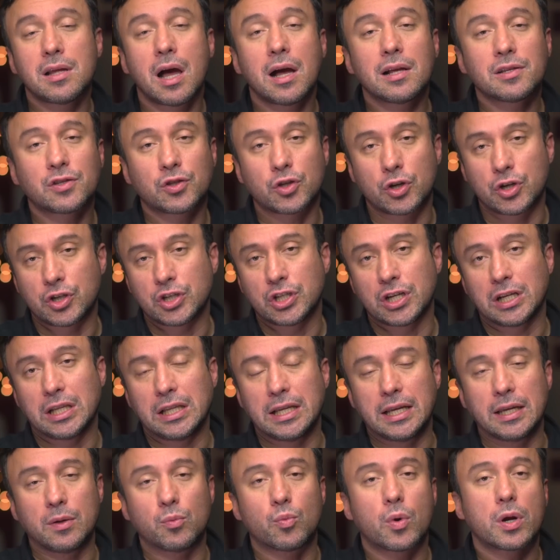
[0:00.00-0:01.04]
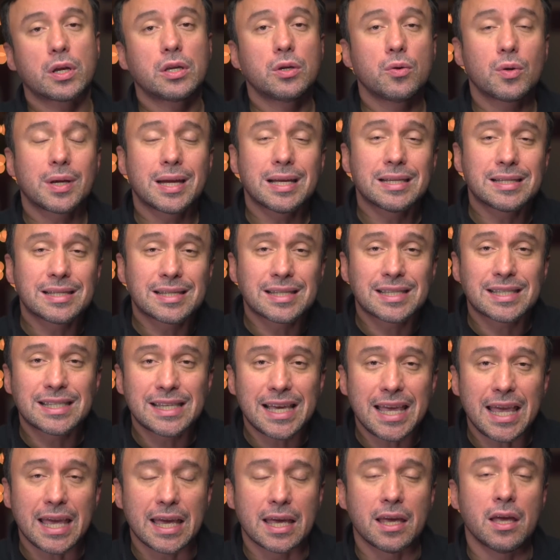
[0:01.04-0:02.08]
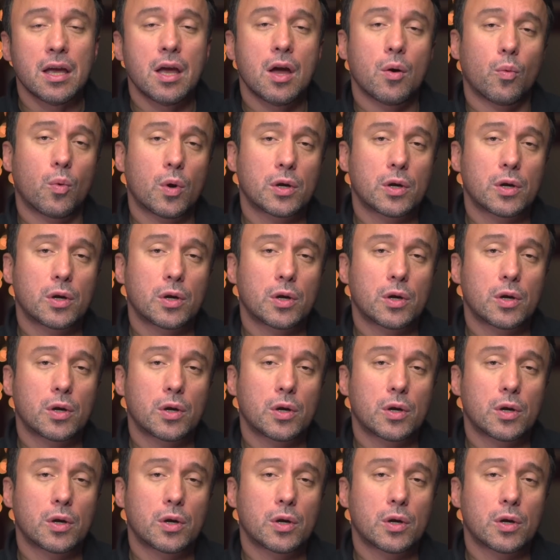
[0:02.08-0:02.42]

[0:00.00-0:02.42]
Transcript: non-surgically where you can see